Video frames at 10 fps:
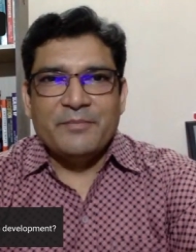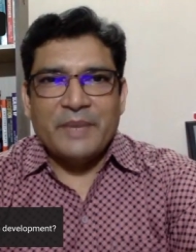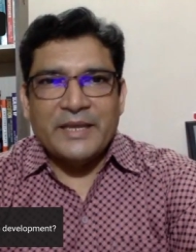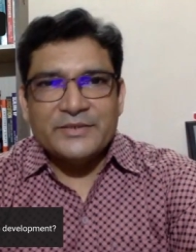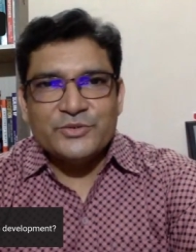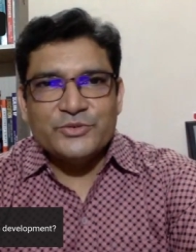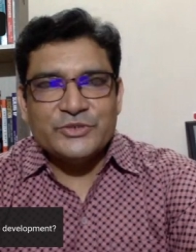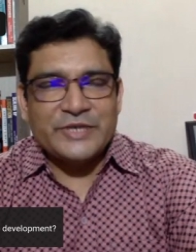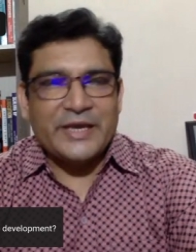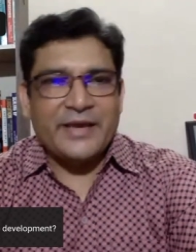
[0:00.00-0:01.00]
place to
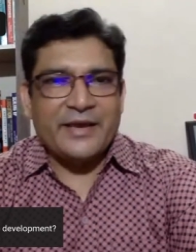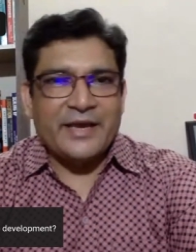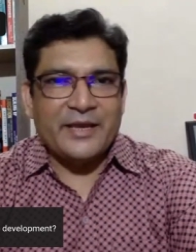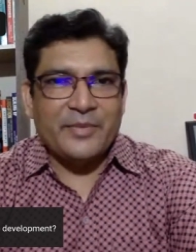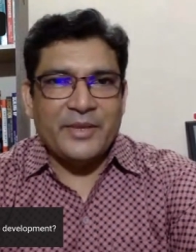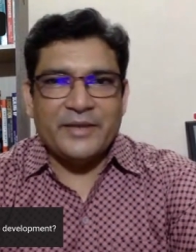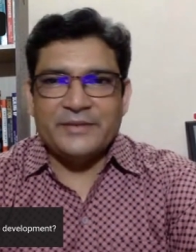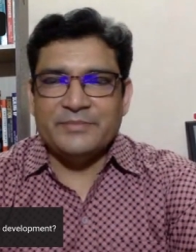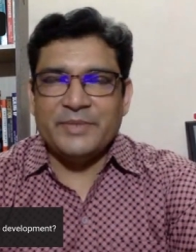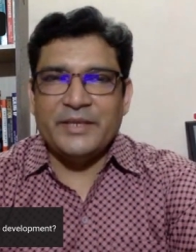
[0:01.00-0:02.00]
stay,
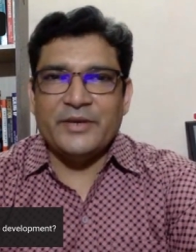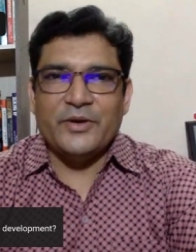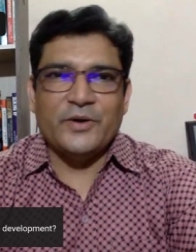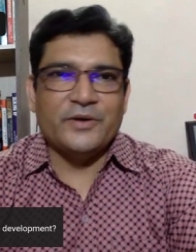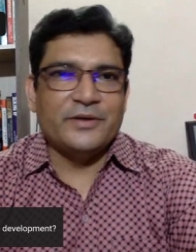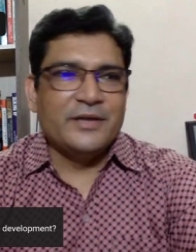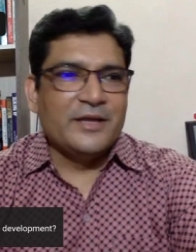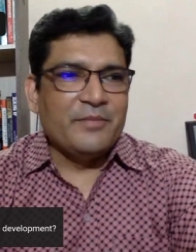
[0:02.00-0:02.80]
Airbnb or